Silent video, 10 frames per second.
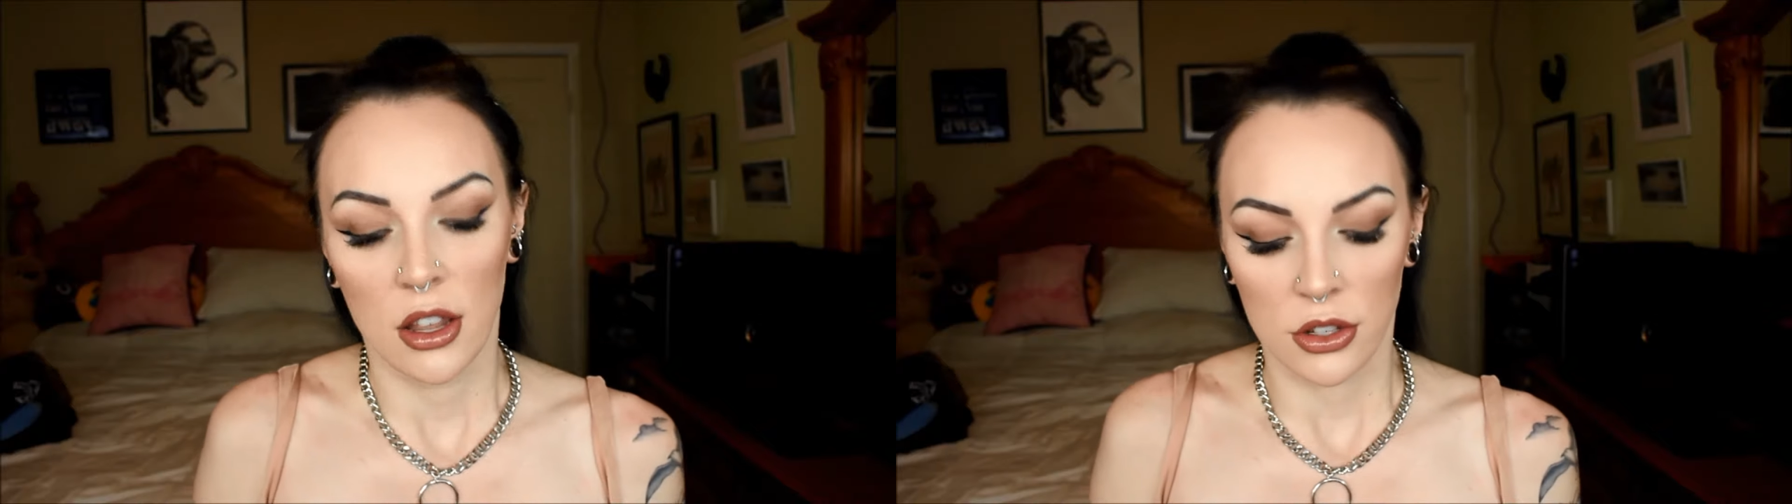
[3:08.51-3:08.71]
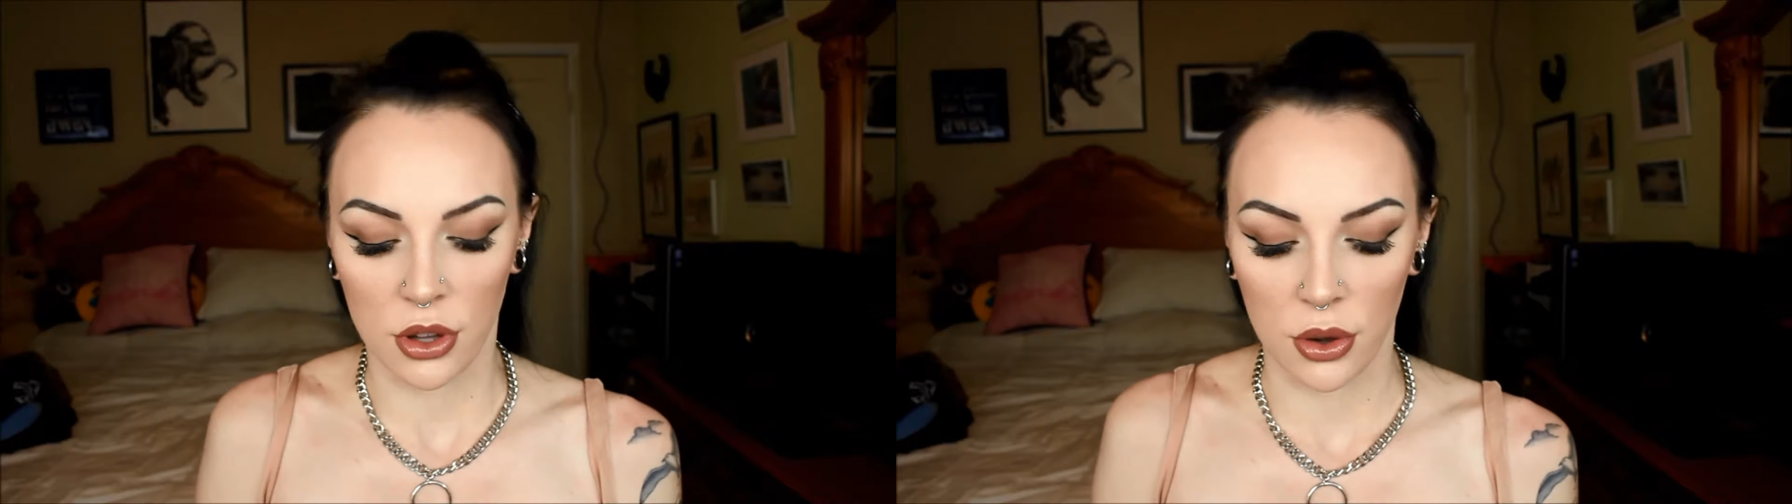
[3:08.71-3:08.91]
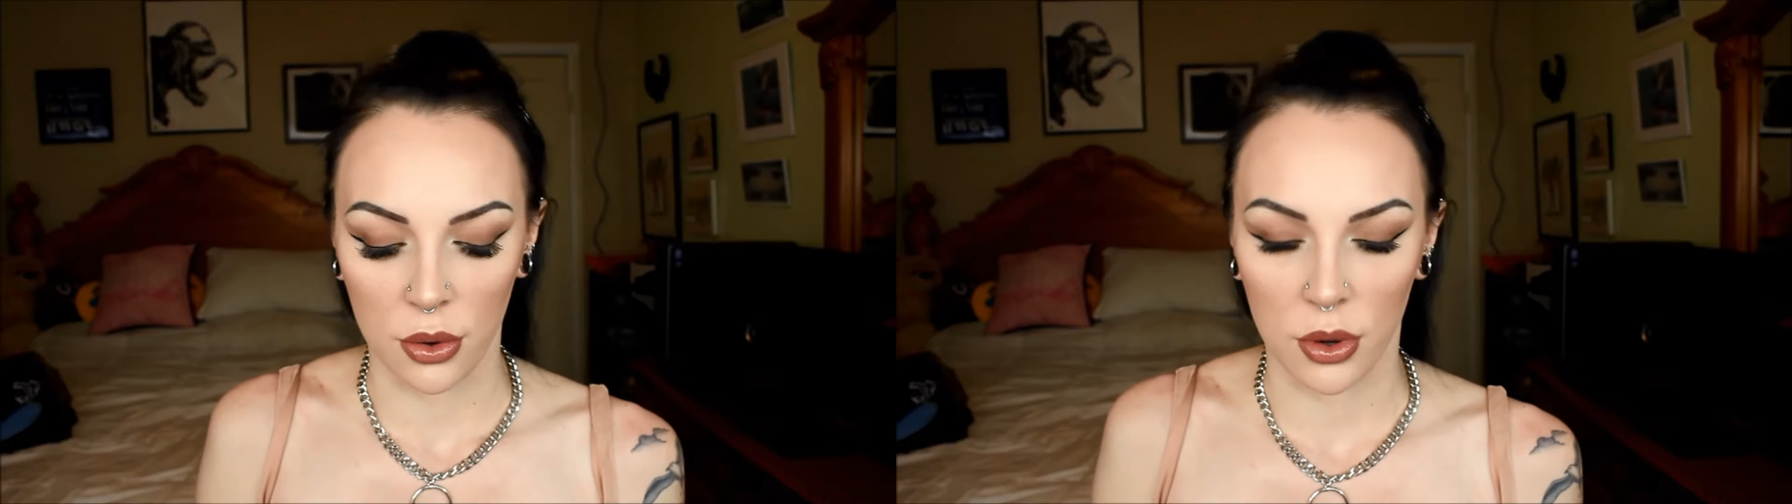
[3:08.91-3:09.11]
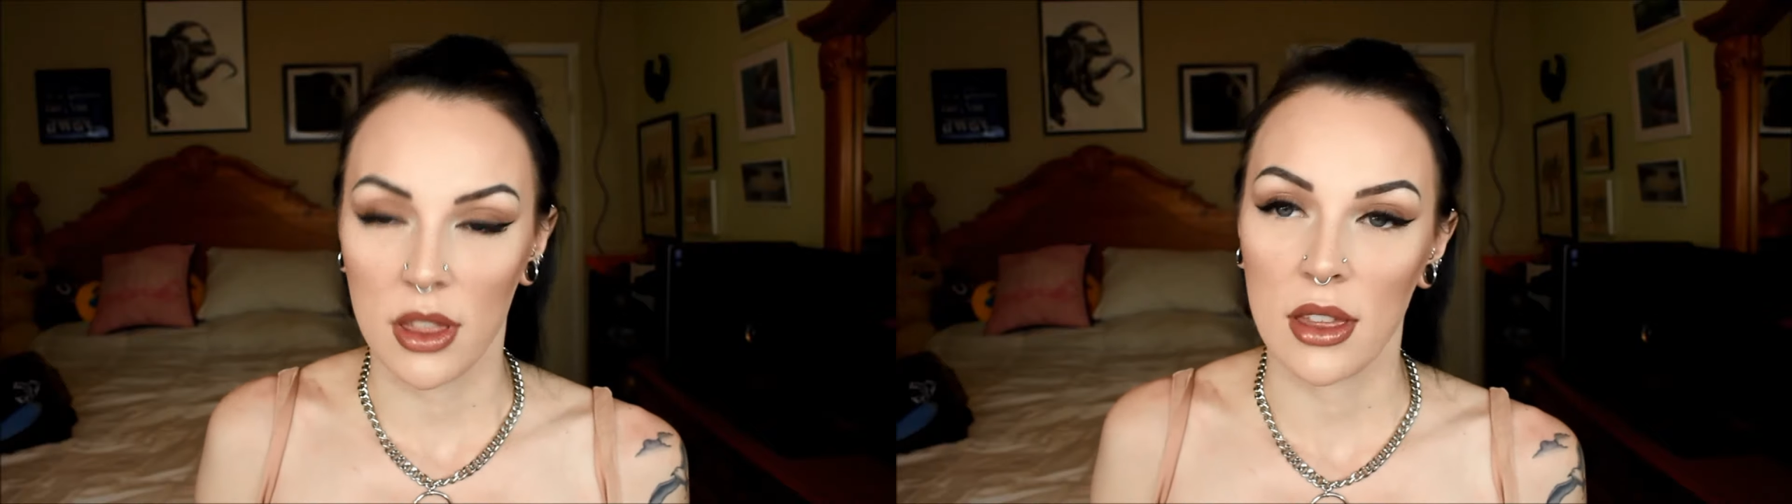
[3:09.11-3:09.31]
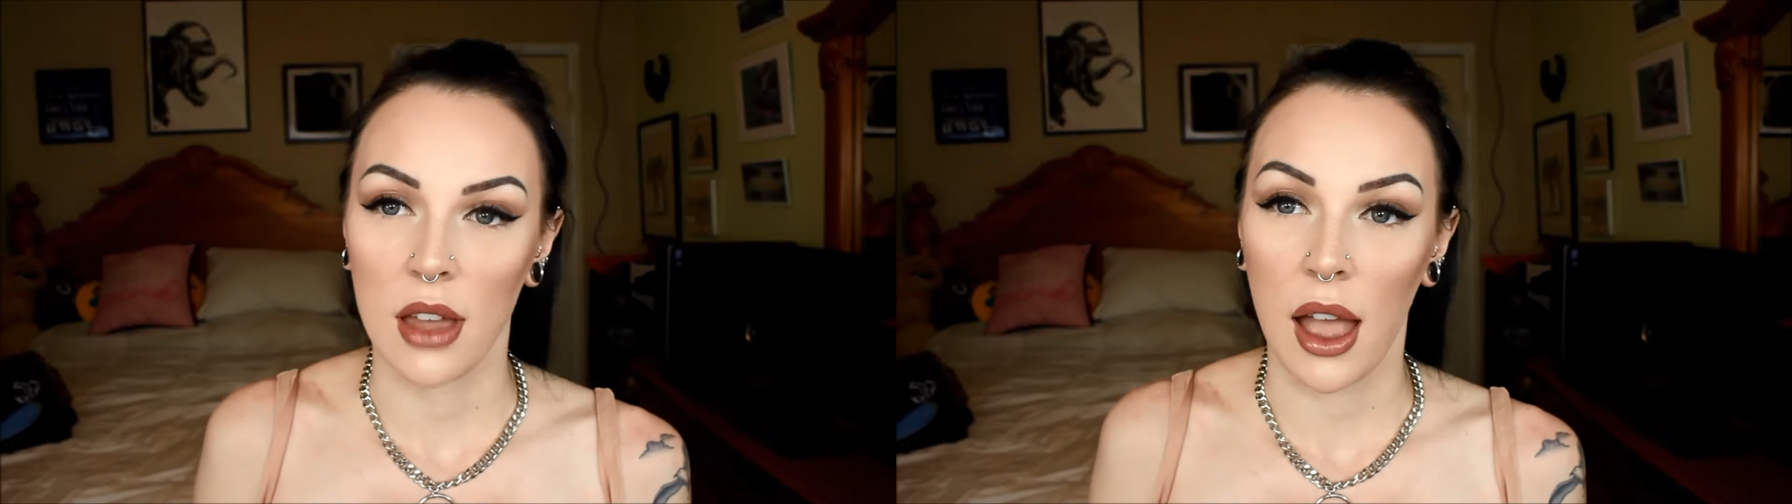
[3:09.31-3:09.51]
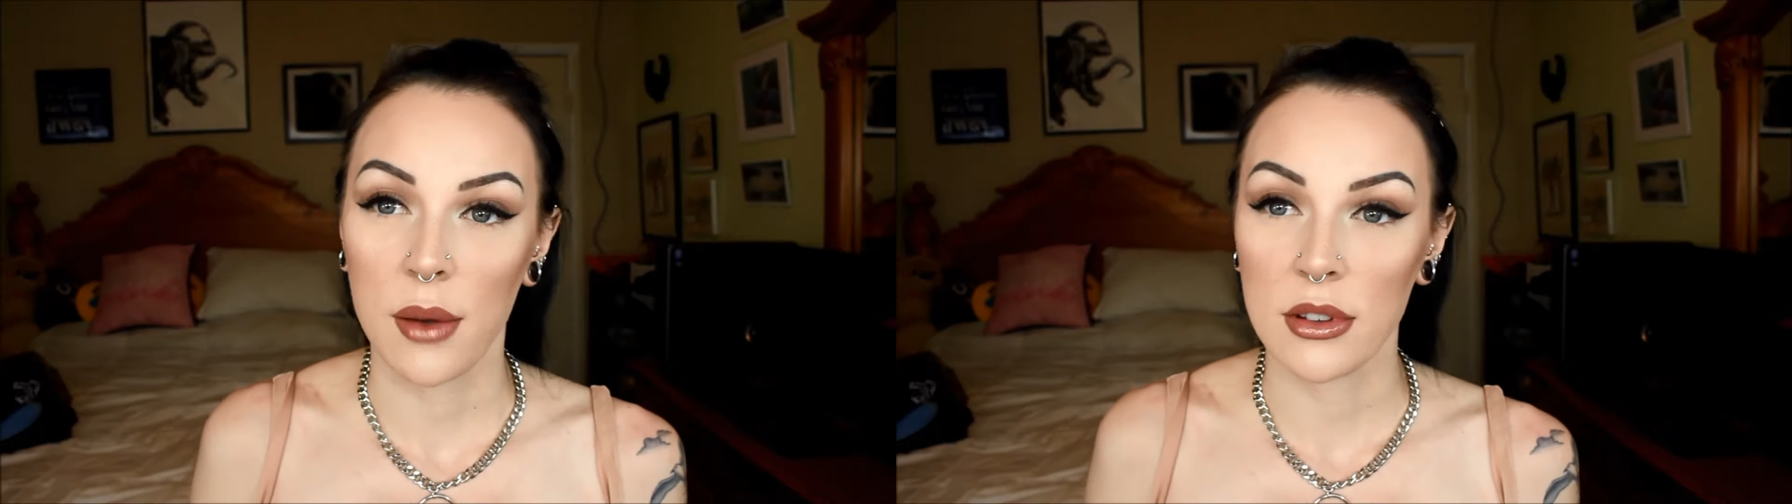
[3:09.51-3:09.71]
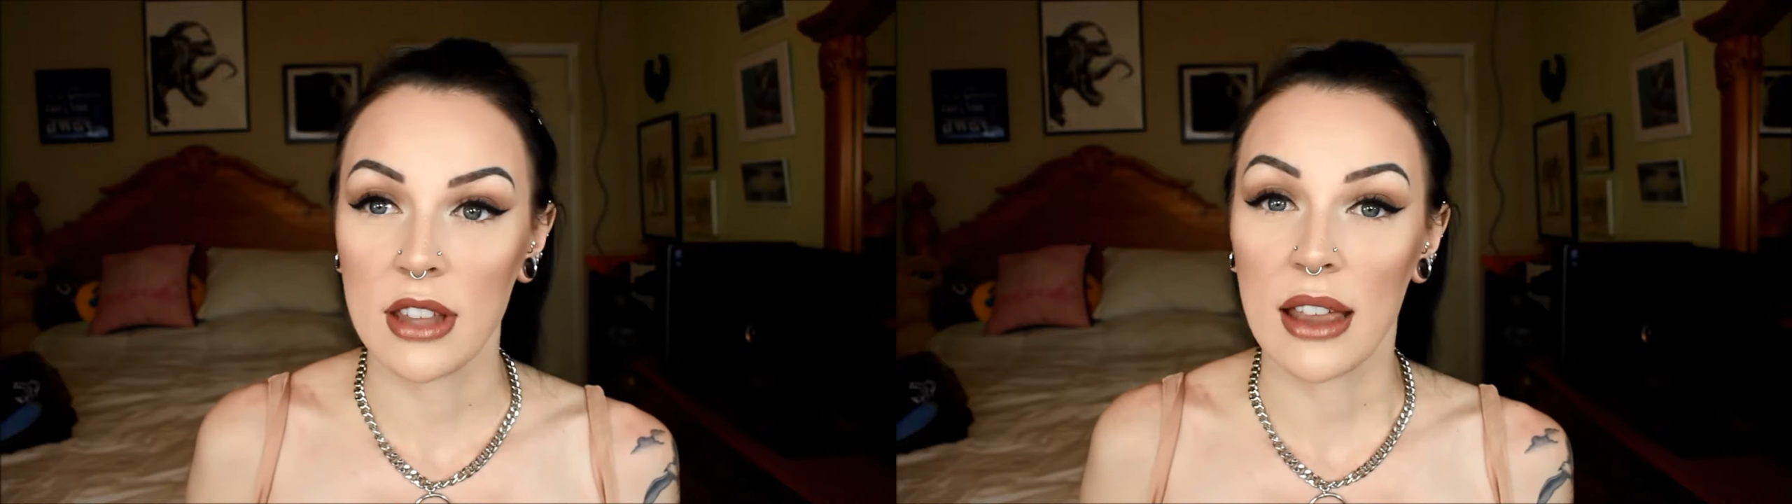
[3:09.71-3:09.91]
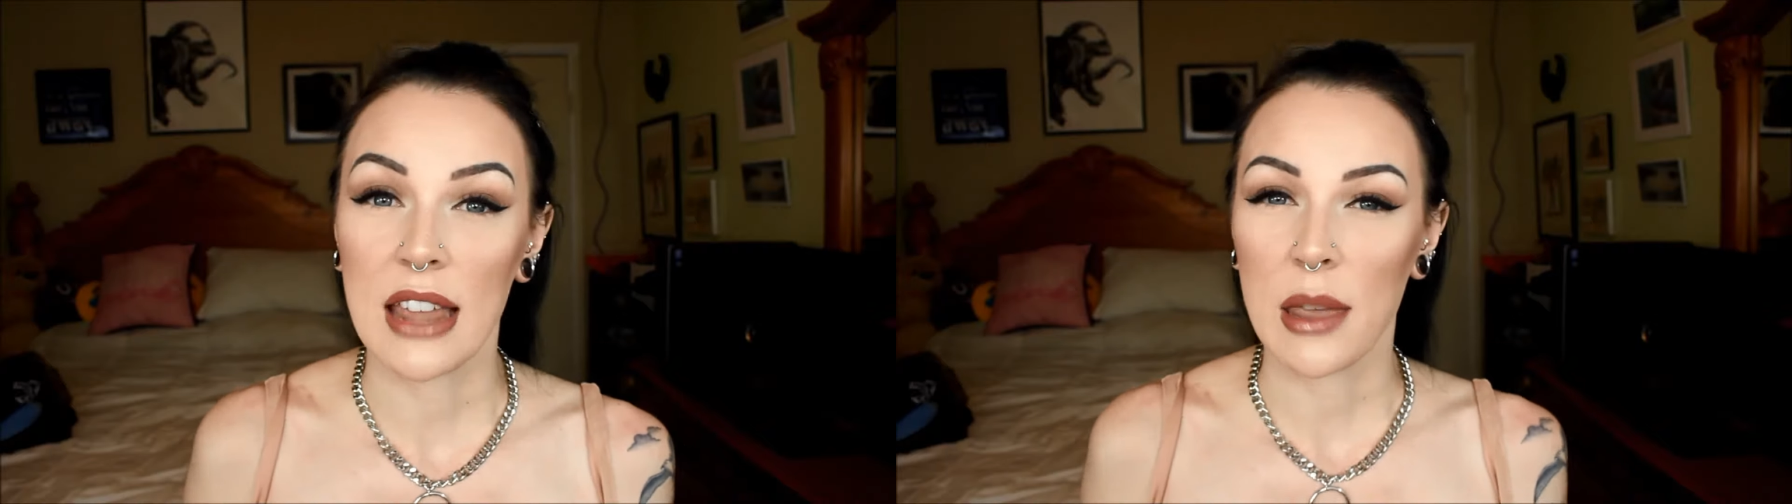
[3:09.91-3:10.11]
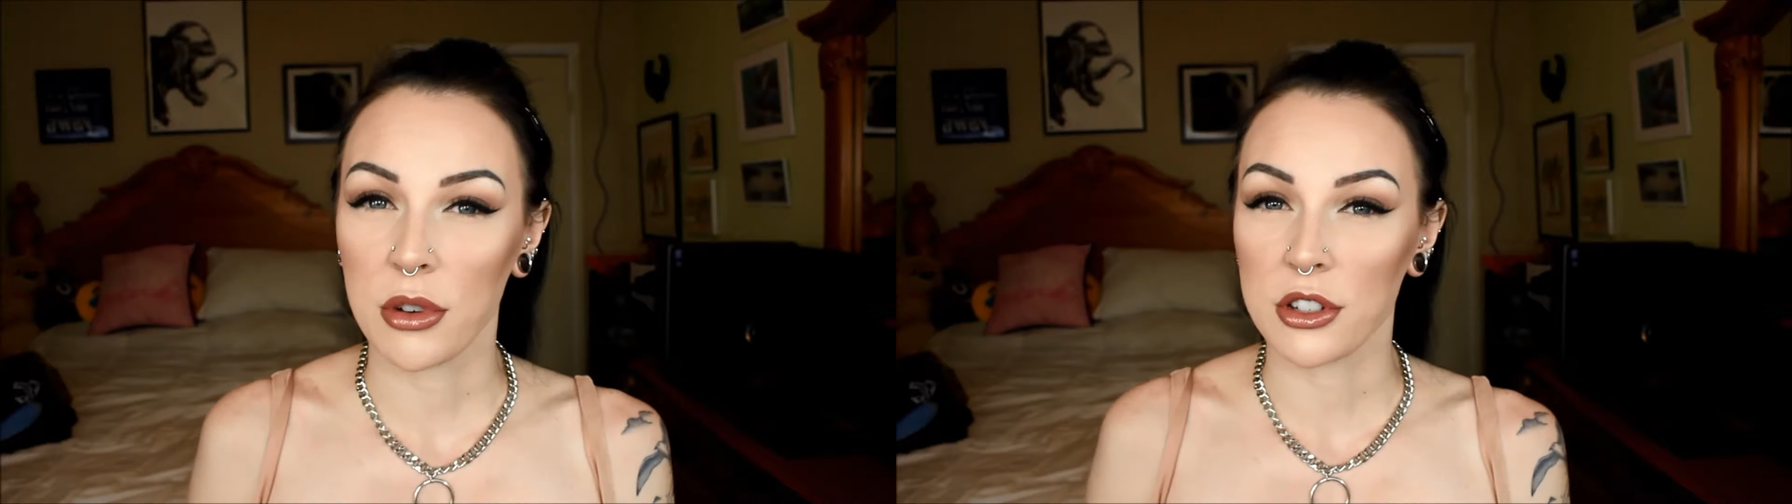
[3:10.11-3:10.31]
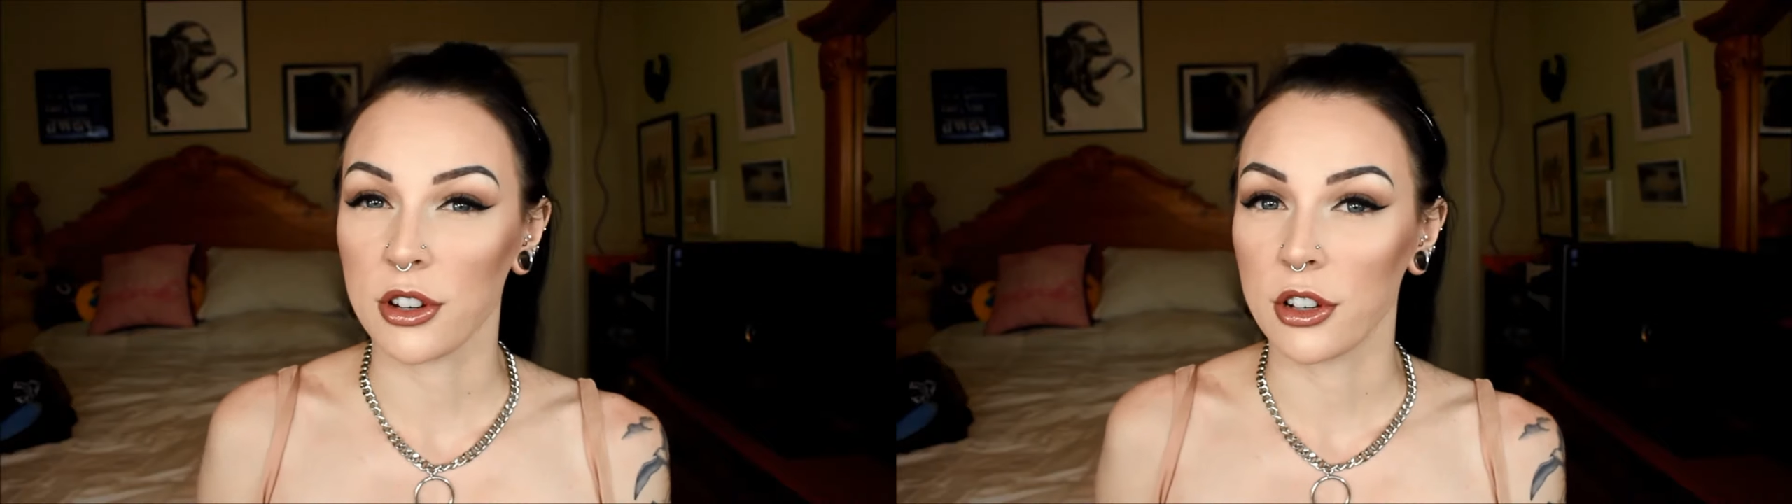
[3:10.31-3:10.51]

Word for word: So I would say tapers